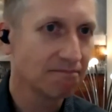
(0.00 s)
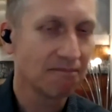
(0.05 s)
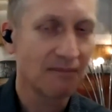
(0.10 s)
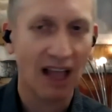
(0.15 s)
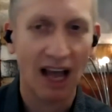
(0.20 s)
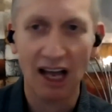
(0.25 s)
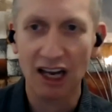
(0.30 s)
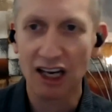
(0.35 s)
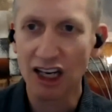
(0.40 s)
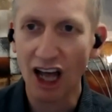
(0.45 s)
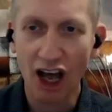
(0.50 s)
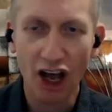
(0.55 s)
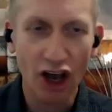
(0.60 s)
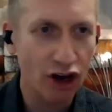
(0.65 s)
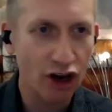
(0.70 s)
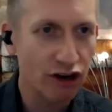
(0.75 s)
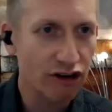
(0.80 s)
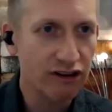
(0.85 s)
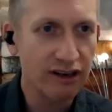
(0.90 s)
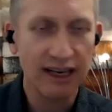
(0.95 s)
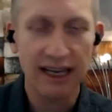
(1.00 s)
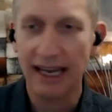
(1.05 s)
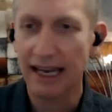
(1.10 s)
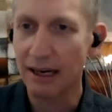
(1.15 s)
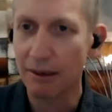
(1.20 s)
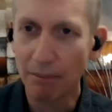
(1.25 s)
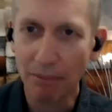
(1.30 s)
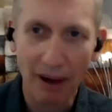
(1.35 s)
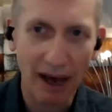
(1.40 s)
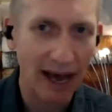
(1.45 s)
alone,
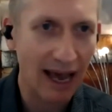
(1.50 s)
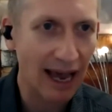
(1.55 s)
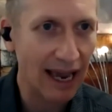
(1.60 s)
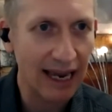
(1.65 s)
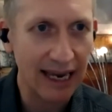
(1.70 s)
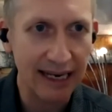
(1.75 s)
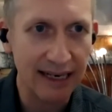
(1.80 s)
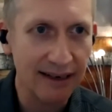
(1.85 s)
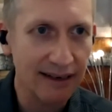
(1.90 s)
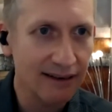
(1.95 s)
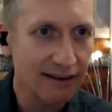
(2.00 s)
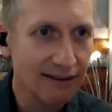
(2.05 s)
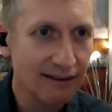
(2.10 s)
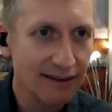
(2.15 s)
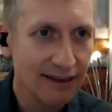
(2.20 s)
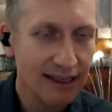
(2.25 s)
in pain,